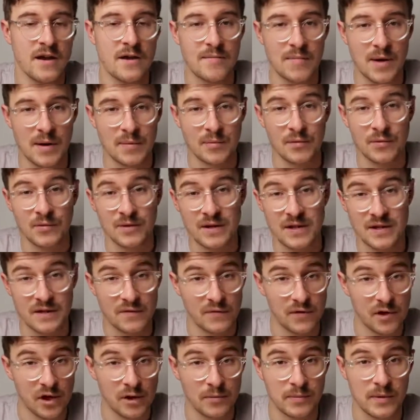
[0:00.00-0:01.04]
people in
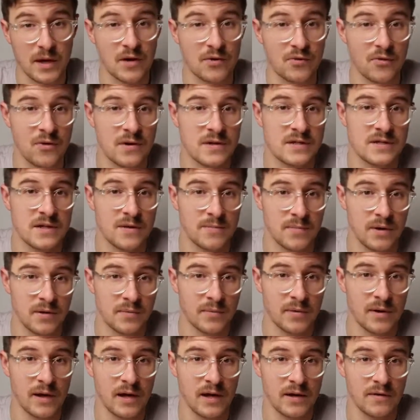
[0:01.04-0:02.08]
developed countries have been
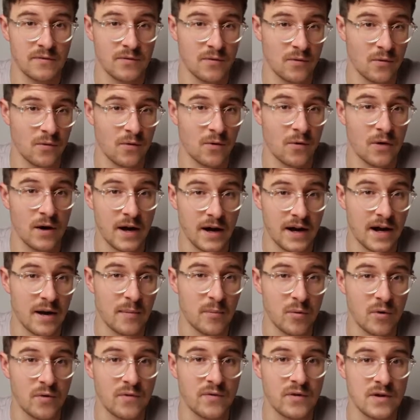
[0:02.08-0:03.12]
playing for a
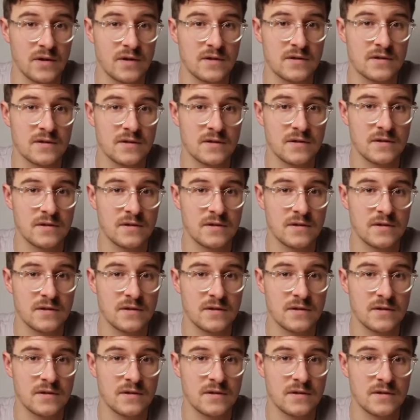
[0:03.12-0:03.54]
number of years.